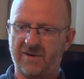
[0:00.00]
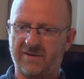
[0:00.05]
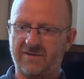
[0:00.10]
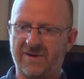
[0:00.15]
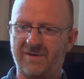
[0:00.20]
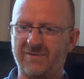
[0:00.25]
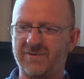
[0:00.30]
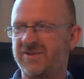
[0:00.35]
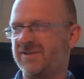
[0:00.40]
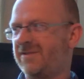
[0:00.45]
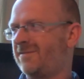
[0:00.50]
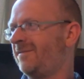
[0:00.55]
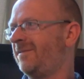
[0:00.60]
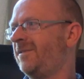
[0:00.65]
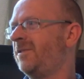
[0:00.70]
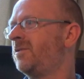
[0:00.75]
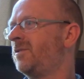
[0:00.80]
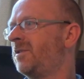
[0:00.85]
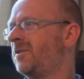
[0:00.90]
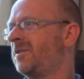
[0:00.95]
And I always
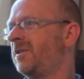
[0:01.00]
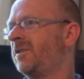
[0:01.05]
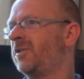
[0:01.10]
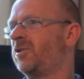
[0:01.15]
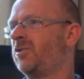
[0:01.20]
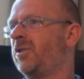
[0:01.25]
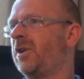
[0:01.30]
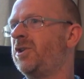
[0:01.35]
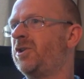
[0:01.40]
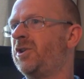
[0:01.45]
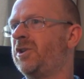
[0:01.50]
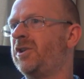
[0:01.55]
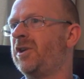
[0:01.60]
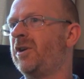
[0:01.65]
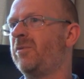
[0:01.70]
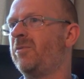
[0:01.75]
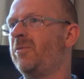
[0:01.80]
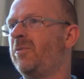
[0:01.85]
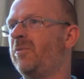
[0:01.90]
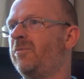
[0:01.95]
use this illustration, you
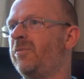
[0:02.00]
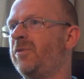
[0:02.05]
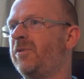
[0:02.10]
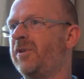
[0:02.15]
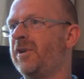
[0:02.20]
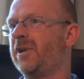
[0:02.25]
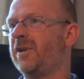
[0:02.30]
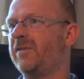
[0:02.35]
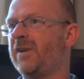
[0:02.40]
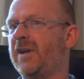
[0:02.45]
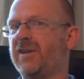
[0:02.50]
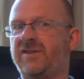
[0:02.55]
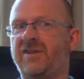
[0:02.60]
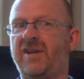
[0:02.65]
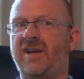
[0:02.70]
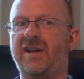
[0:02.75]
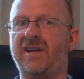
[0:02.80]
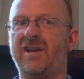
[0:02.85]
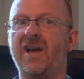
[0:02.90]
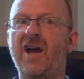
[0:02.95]
know, you think of that
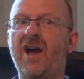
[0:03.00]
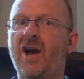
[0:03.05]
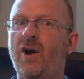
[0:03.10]
saying,